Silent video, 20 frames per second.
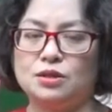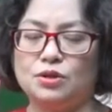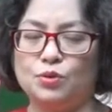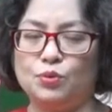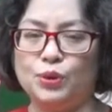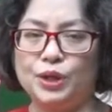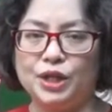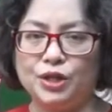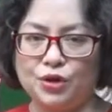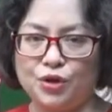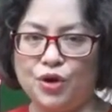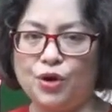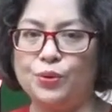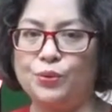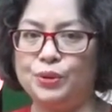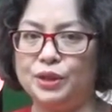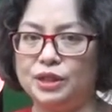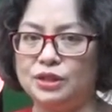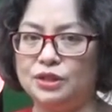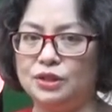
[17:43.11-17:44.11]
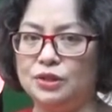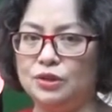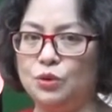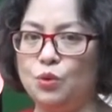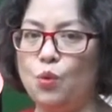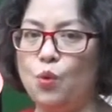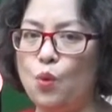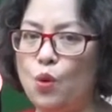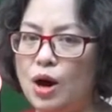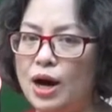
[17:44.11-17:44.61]
with your reason
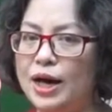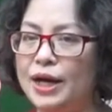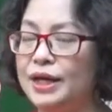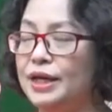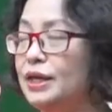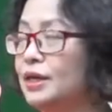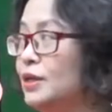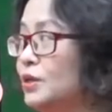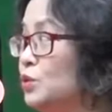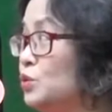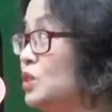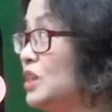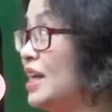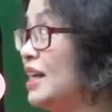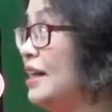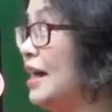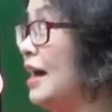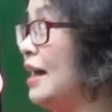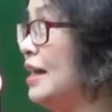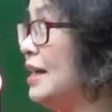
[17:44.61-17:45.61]
why you say that